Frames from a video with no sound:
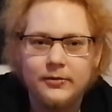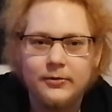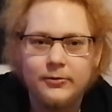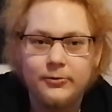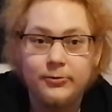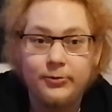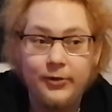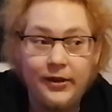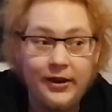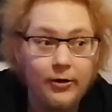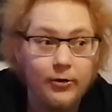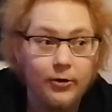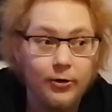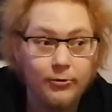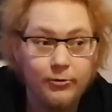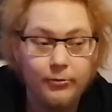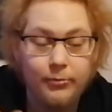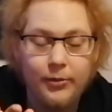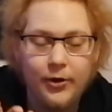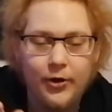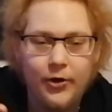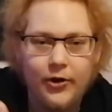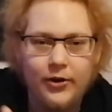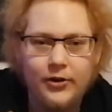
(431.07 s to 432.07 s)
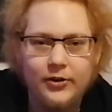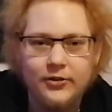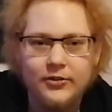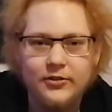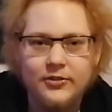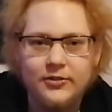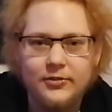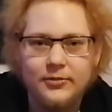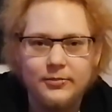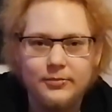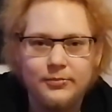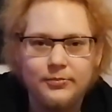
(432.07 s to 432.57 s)
fear of
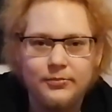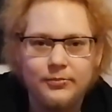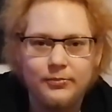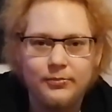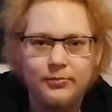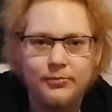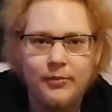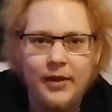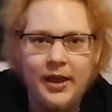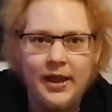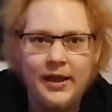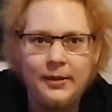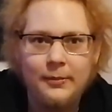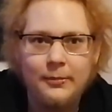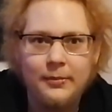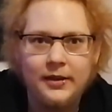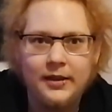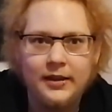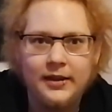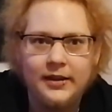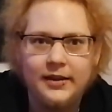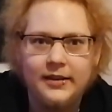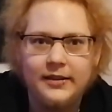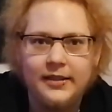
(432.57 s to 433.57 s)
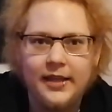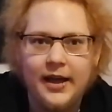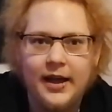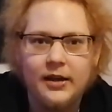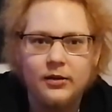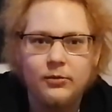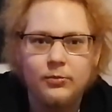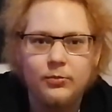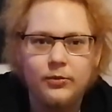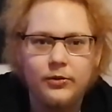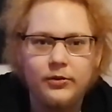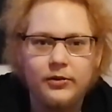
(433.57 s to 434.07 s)
birds, maybe
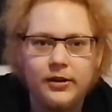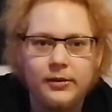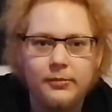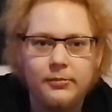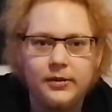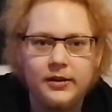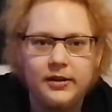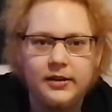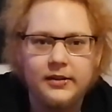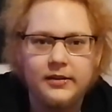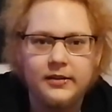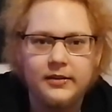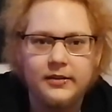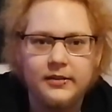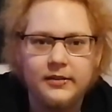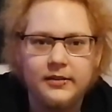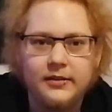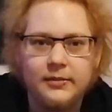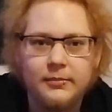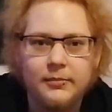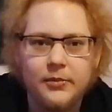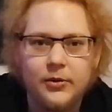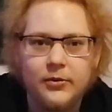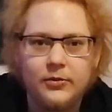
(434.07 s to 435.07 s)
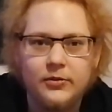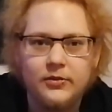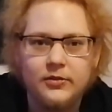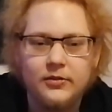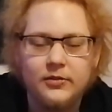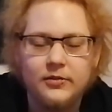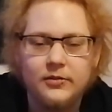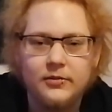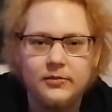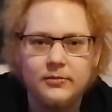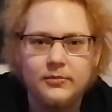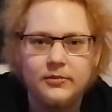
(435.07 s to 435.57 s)
that would have been the
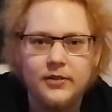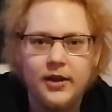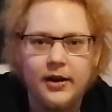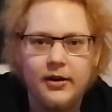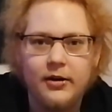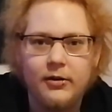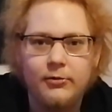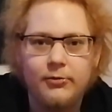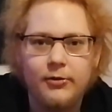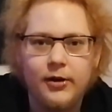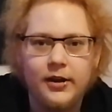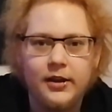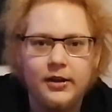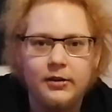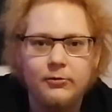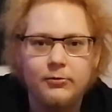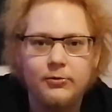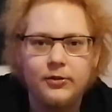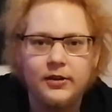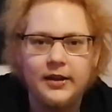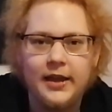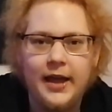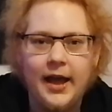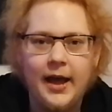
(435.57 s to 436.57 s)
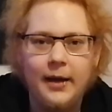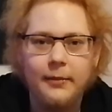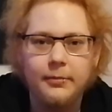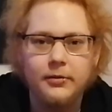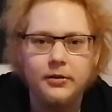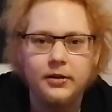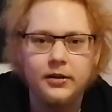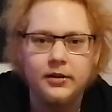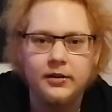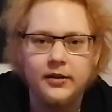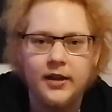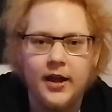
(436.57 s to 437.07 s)
most terrifying thing
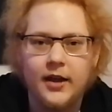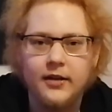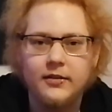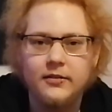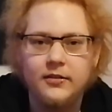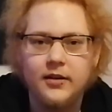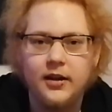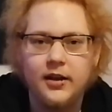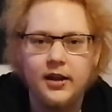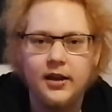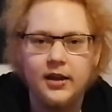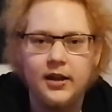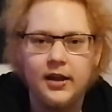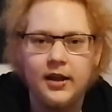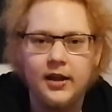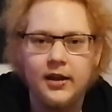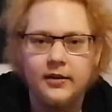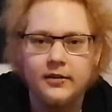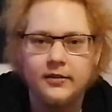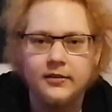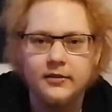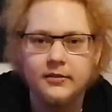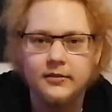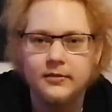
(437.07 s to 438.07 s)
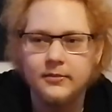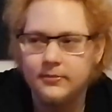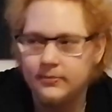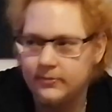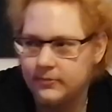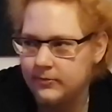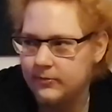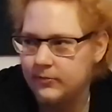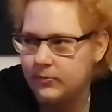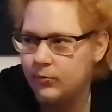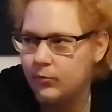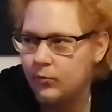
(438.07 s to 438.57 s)
happening that day. And
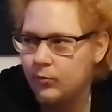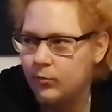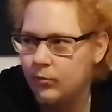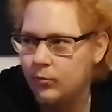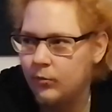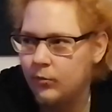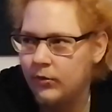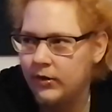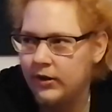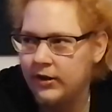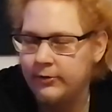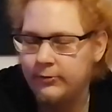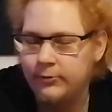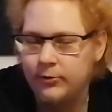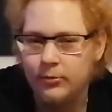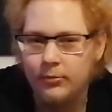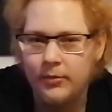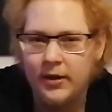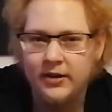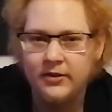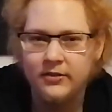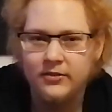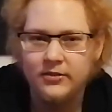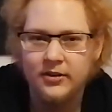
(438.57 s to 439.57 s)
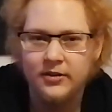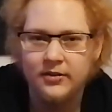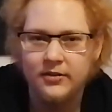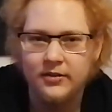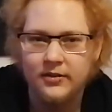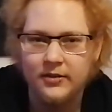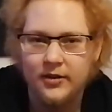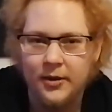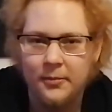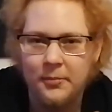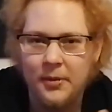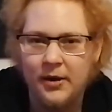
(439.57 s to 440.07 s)
if you
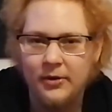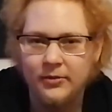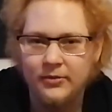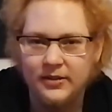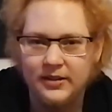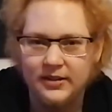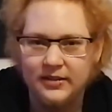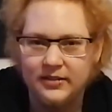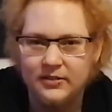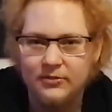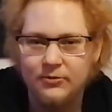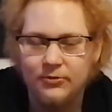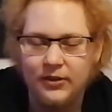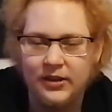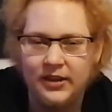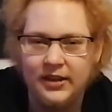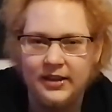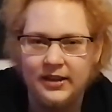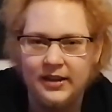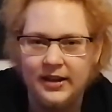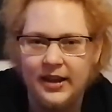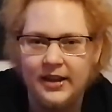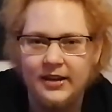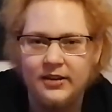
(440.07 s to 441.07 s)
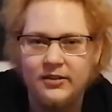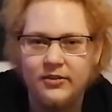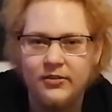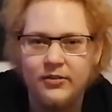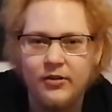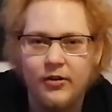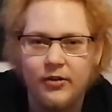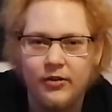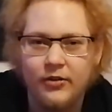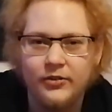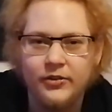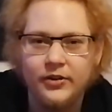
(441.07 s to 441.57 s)
mention about this thing later
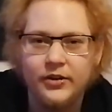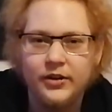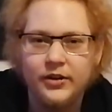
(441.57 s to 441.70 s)
on,